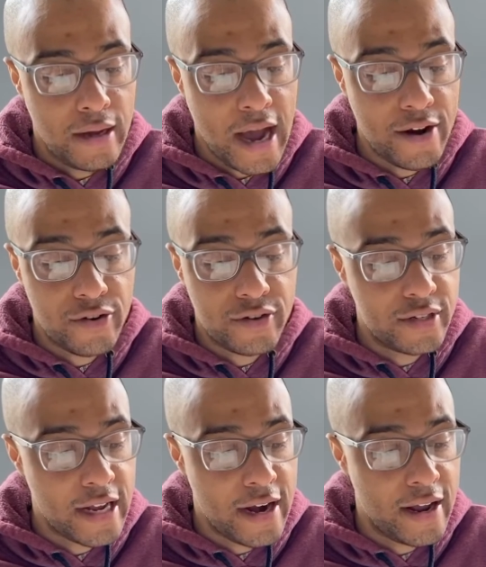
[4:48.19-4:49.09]
I don't
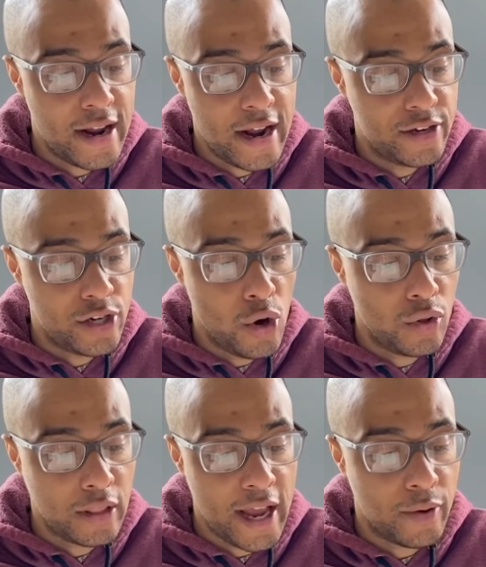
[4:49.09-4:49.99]
understand it, and I
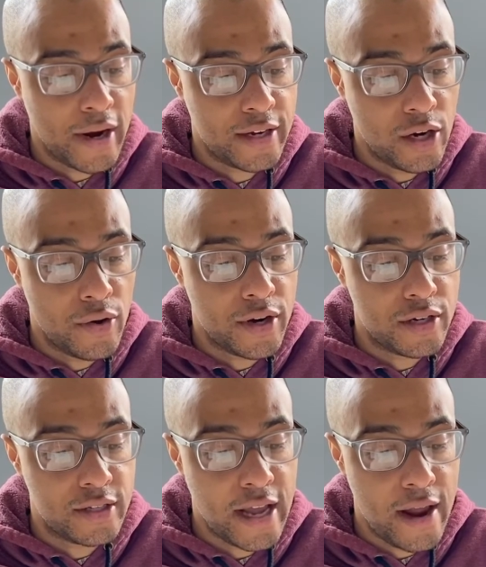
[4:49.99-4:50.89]
don't like what I don't
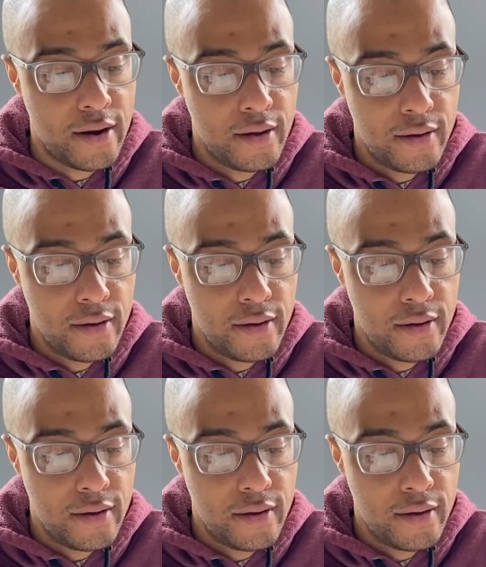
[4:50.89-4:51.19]
understand.